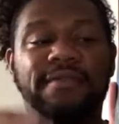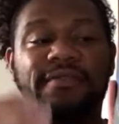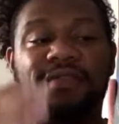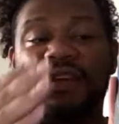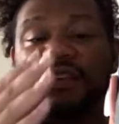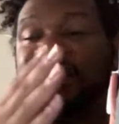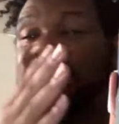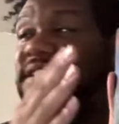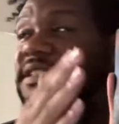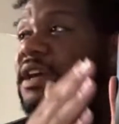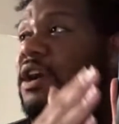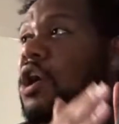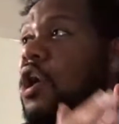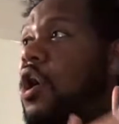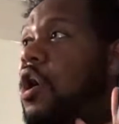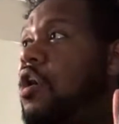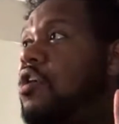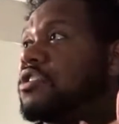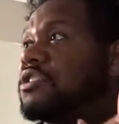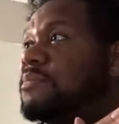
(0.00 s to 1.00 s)
This is the
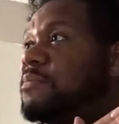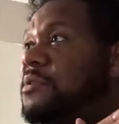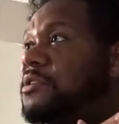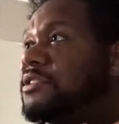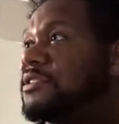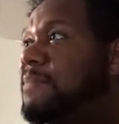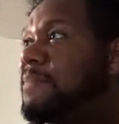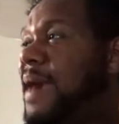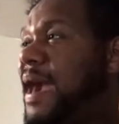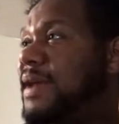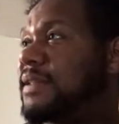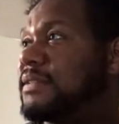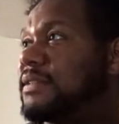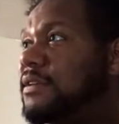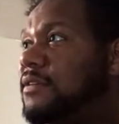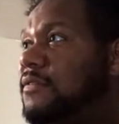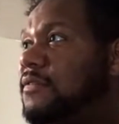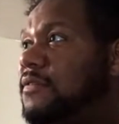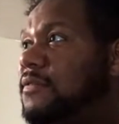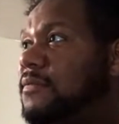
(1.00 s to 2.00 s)
card's
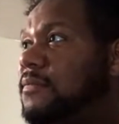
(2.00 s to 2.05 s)
perspective.